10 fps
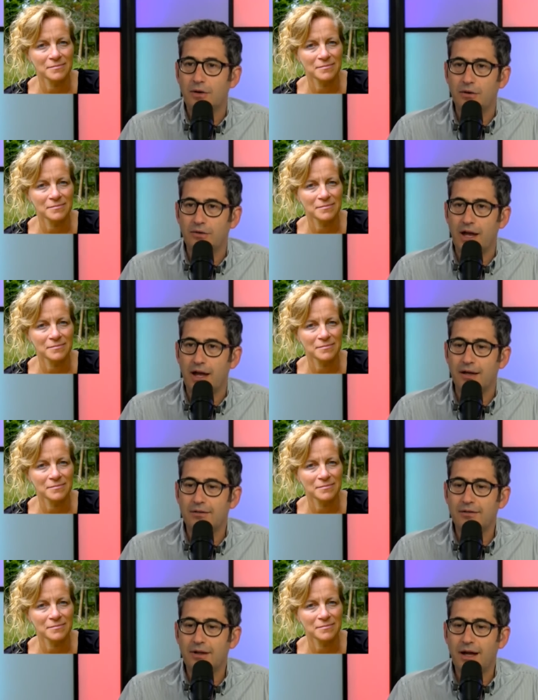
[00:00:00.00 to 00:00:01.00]
Speaker 1: those
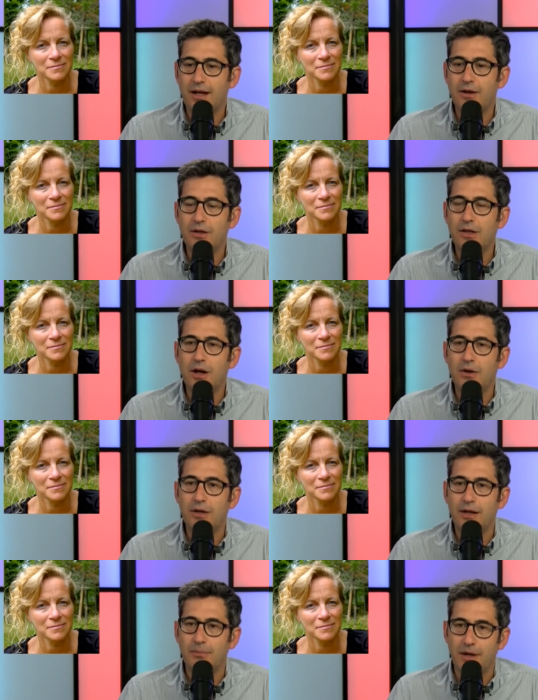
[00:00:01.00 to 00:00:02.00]
guys. I don't, you know,
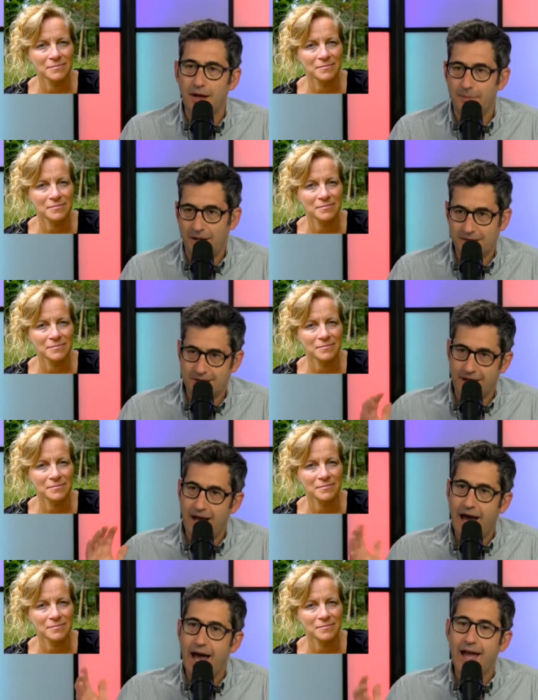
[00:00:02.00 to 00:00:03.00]
like I may say
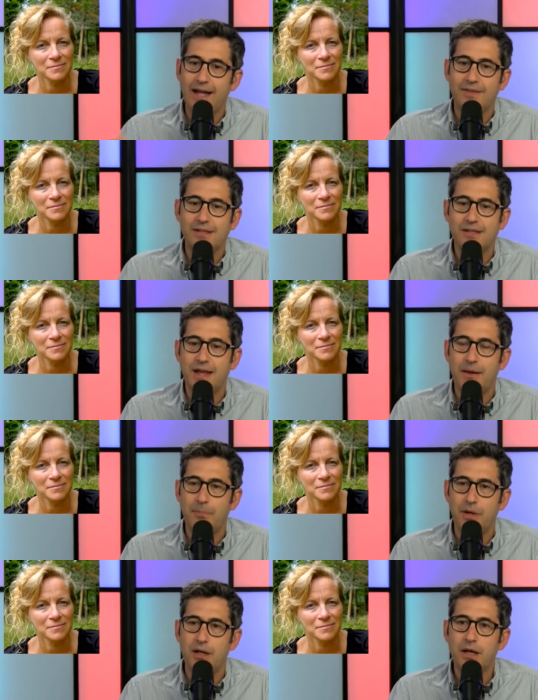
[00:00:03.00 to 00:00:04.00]
hi and this and that,
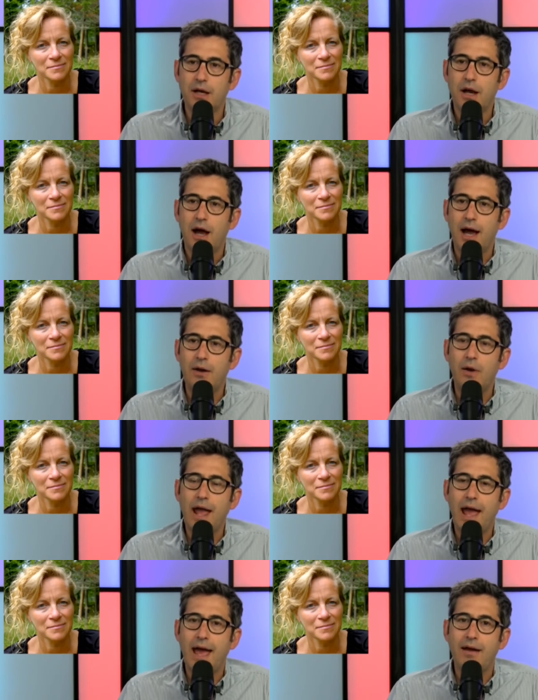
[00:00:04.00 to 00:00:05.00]
but I don't
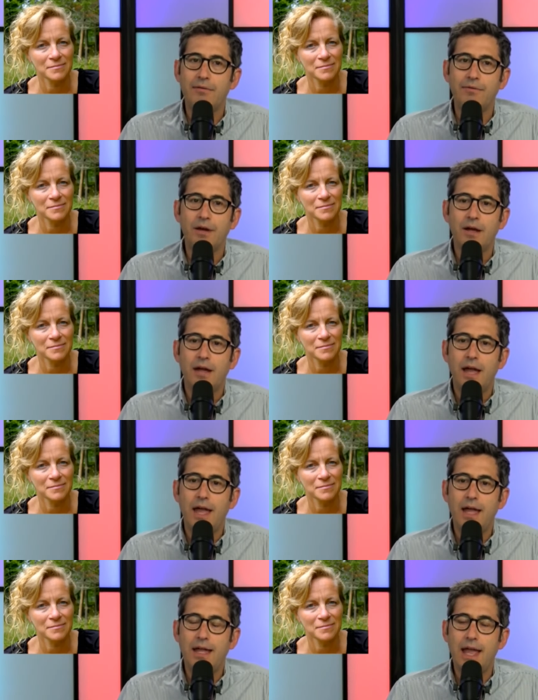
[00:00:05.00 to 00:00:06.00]
have
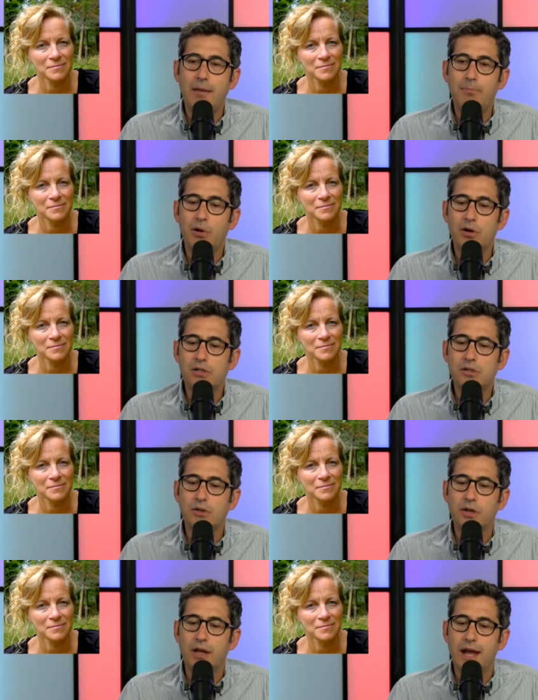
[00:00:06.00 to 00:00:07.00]
a personal
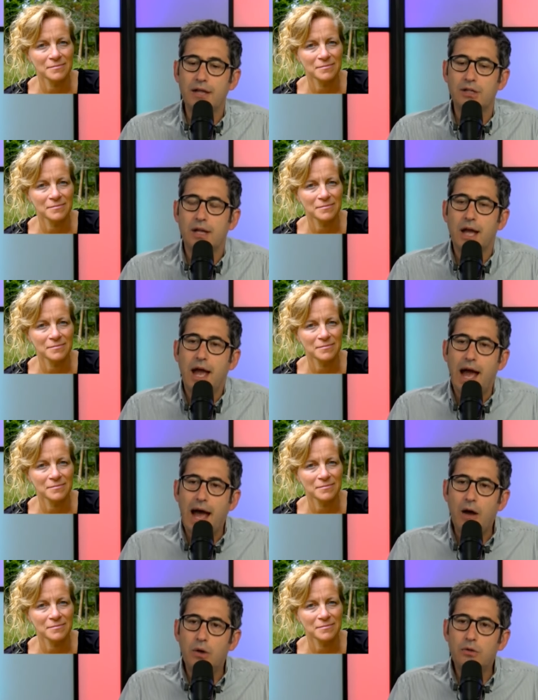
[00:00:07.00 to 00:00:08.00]
connection.
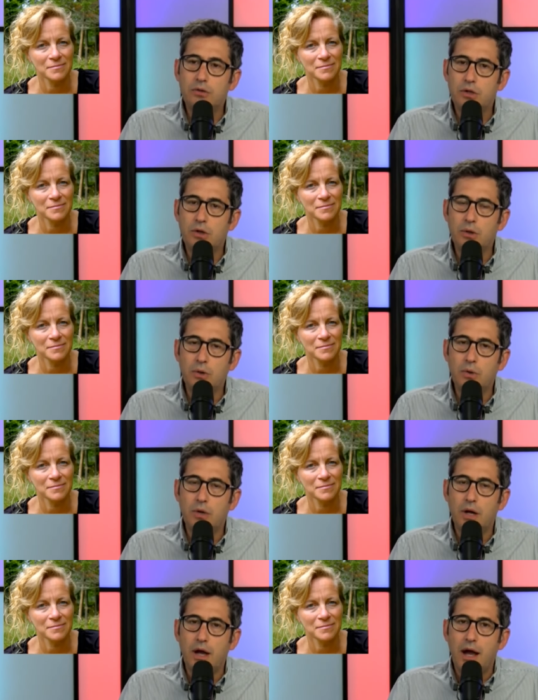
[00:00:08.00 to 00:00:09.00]
How do
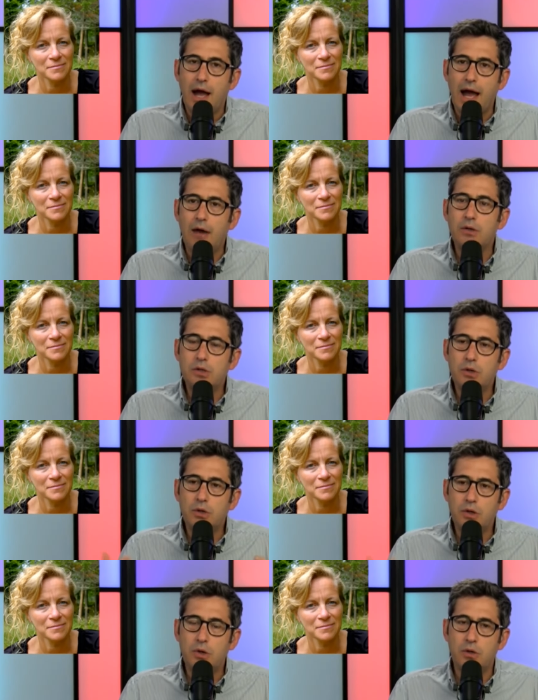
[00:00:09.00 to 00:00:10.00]

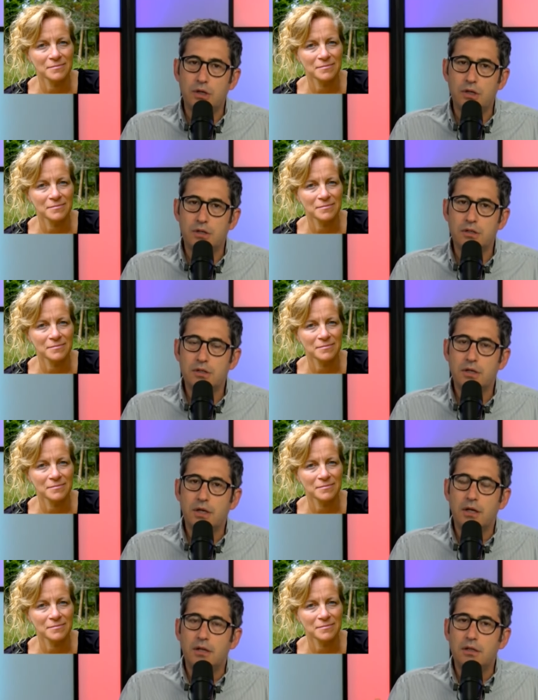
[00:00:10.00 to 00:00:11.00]
unions
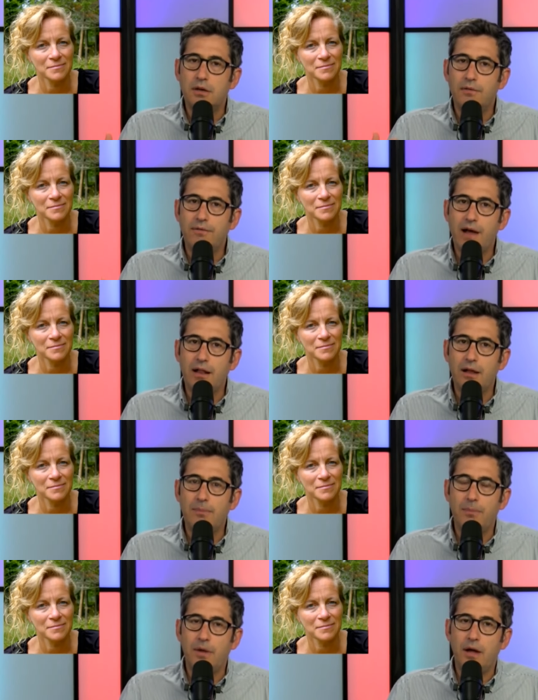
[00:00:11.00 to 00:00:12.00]

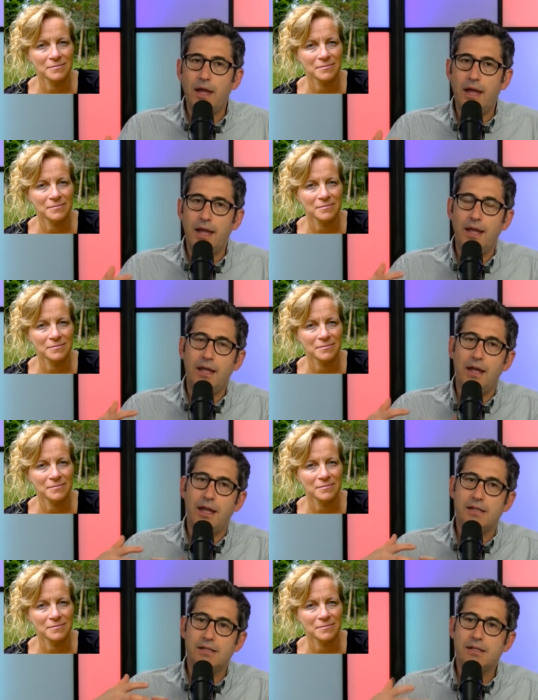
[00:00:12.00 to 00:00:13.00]
develop
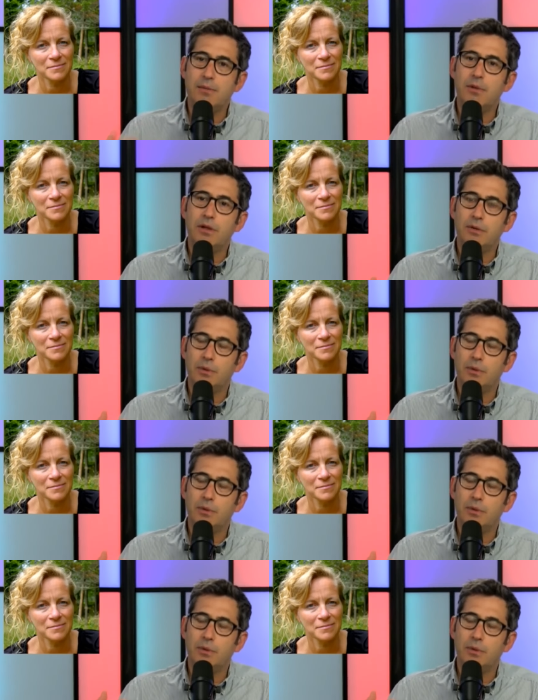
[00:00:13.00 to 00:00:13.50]
a similar